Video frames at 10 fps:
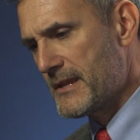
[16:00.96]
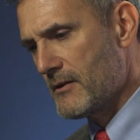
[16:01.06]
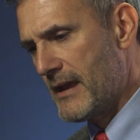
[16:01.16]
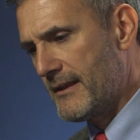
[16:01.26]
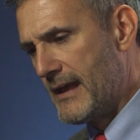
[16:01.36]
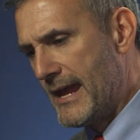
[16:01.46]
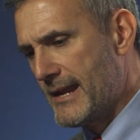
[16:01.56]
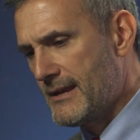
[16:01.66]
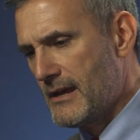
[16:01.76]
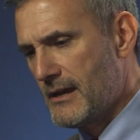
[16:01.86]
you know a
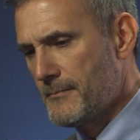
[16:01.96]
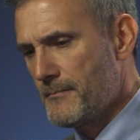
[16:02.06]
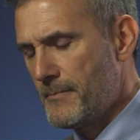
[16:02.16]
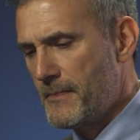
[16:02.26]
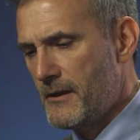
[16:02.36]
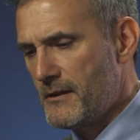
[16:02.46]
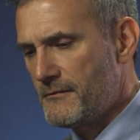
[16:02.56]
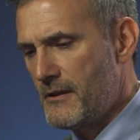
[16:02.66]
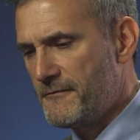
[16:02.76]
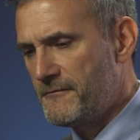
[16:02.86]
a, um,
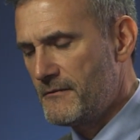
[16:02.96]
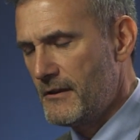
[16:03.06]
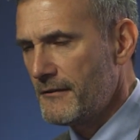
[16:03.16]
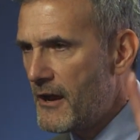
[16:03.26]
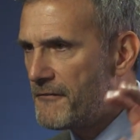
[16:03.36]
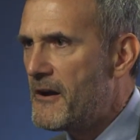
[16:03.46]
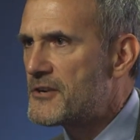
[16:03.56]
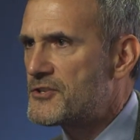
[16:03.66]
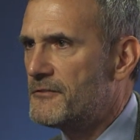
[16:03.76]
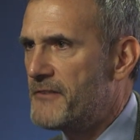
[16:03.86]
a a,
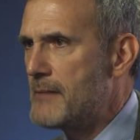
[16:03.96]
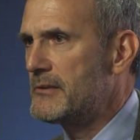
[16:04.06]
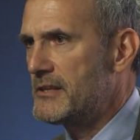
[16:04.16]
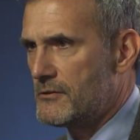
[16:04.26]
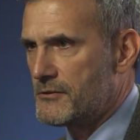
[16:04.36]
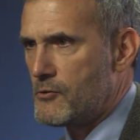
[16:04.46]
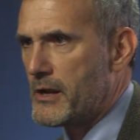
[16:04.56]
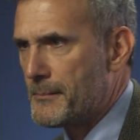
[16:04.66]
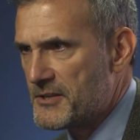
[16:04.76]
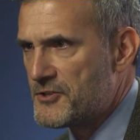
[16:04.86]
functional family. You're, you're,
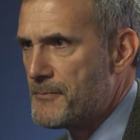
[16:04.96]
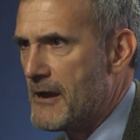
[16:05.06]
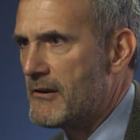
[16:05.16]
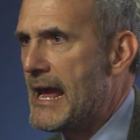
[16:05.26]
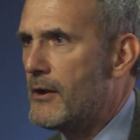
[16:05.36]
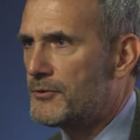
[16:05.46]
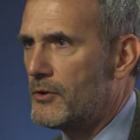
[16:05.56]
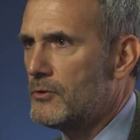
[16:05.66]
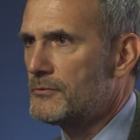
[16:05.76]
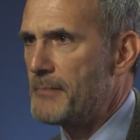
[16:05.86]
growing up in a two parent
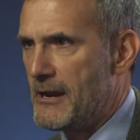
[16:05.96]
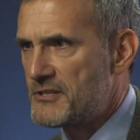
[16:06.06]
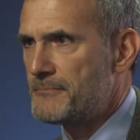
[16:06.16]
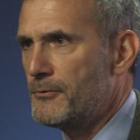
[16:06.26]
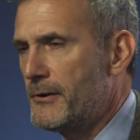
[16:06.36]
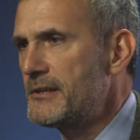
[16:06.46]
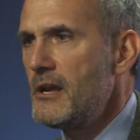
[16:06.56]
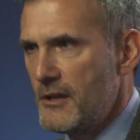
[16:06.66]
household, parents employed,